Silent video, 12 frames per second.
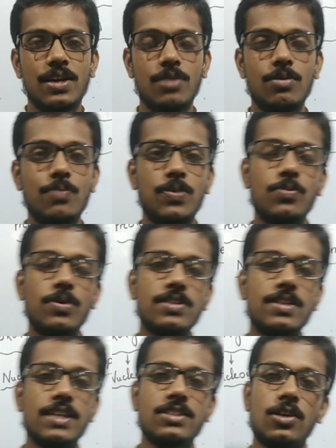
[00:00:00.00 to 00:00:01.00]
In my previous
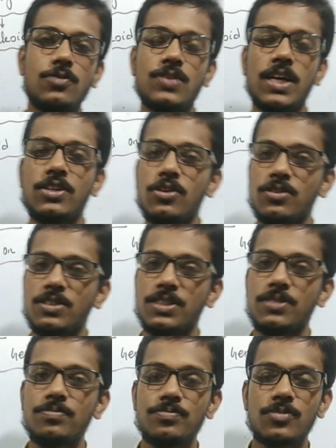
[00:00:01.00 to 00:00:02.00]
lecture of
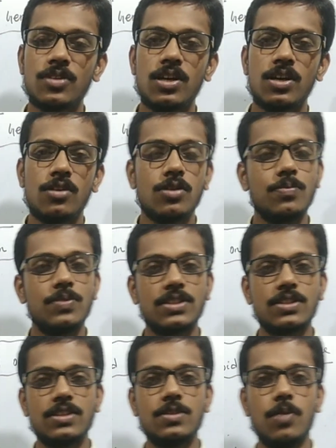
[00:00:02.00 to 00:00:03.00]
cytology, we have
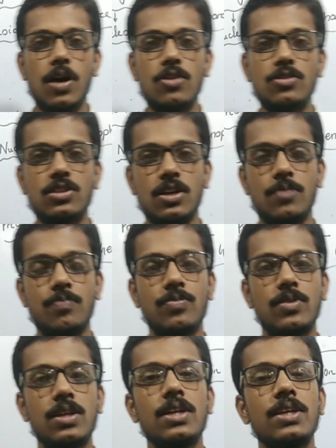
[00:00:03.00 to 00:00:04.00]
discussed about the
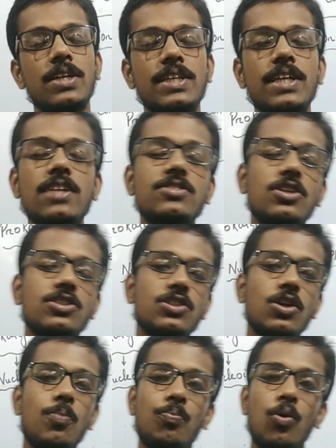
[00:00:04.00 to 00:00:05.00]
detailed structure
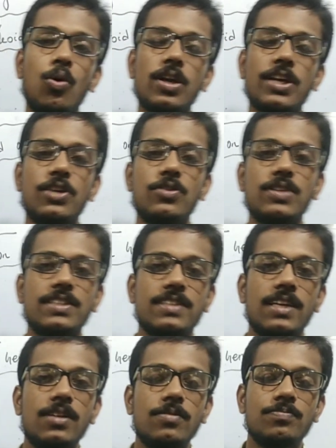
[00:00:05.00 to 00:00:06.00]
of prokaryotic
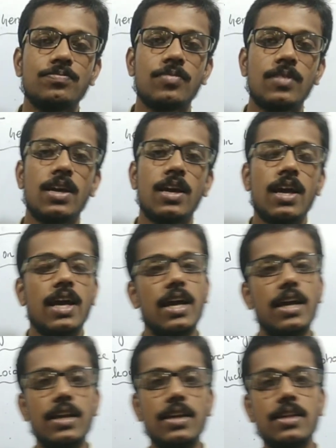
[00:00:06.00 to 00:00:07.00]
cell,
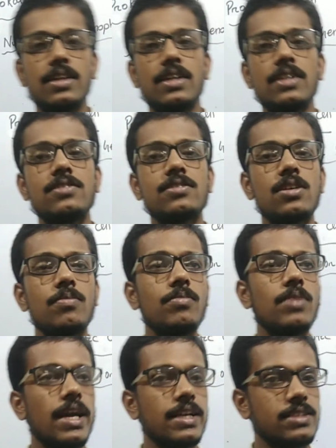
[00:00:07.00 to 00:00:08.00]
and in some
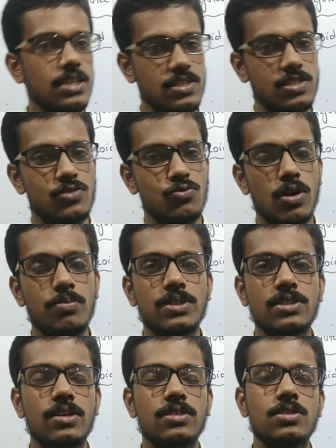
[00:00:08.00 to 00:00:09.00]
lectures we have
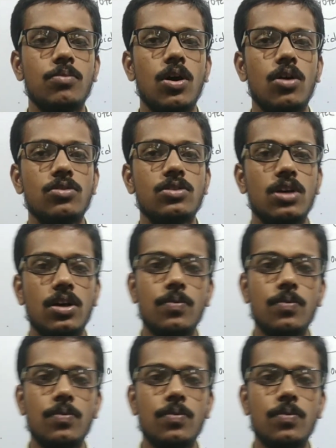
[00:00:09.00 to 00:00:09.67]
discussed about